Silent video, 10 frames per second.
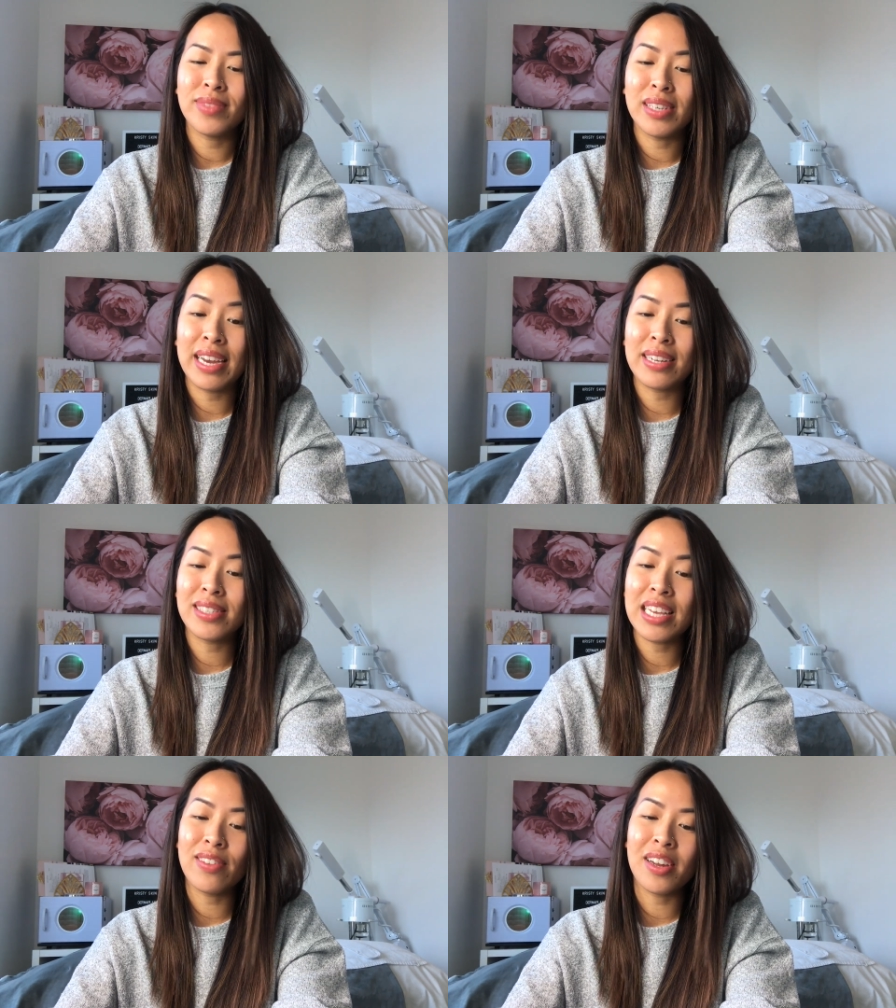you got to
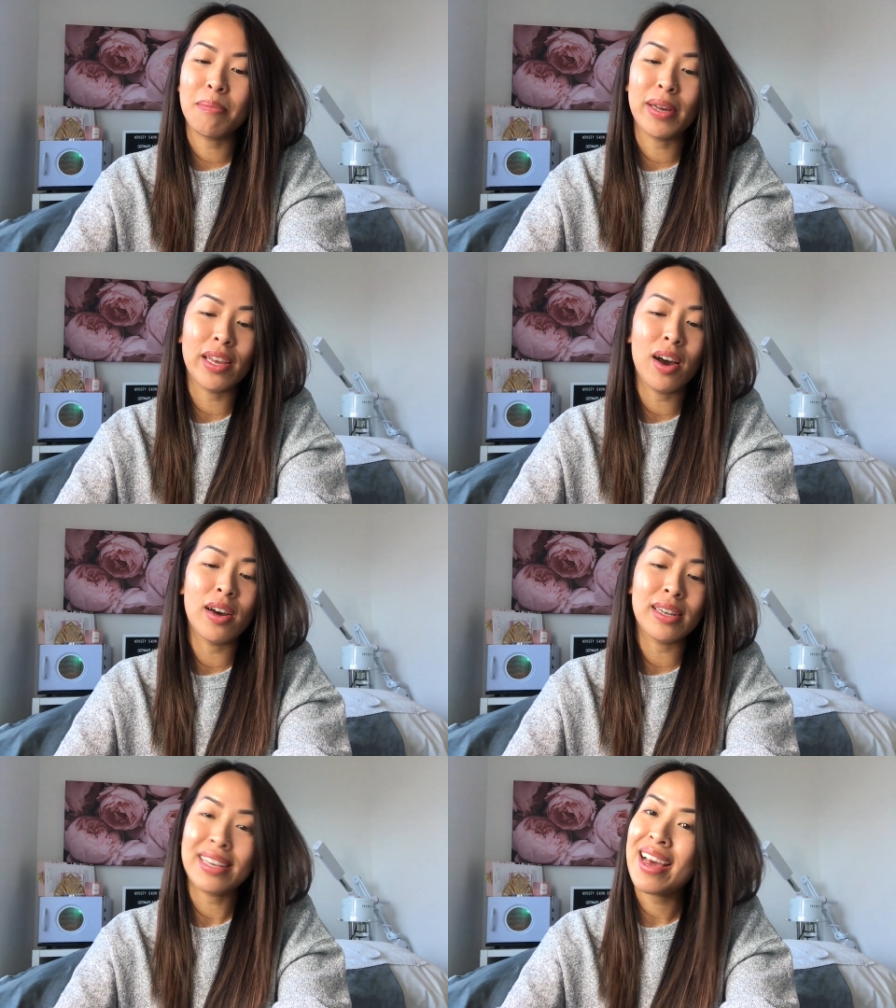save a lot of money
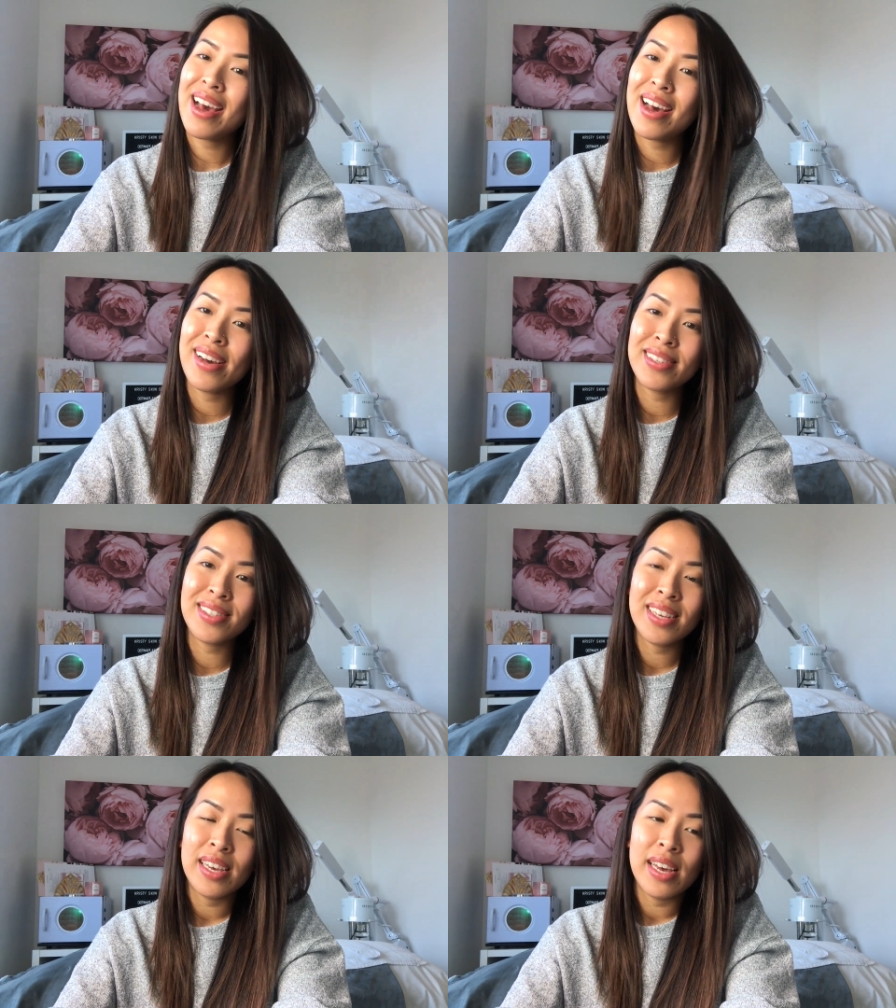on gas,